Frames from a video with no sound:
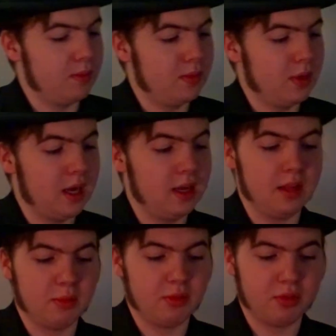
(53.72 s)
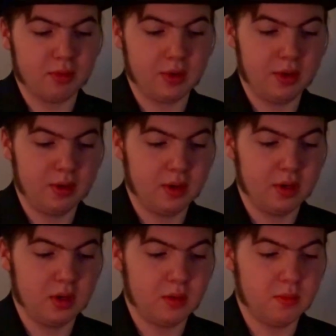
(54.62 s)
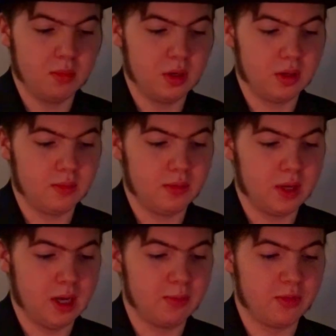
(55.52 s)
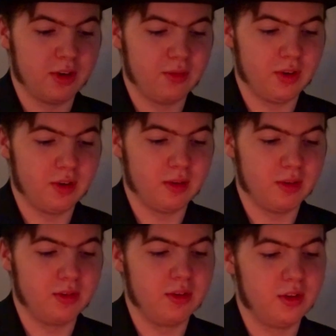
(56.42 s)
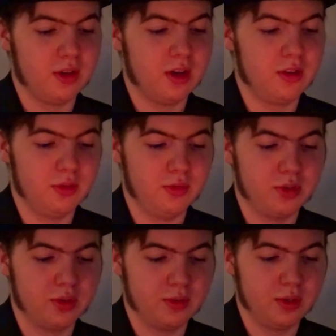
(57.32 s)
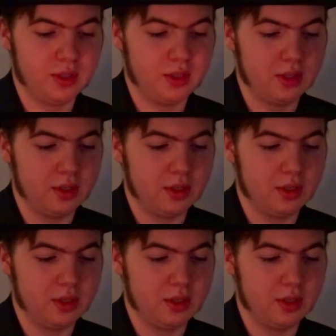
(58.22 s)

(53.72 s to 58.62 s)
Any type of story. But I'm trying to figure out the unknown stories,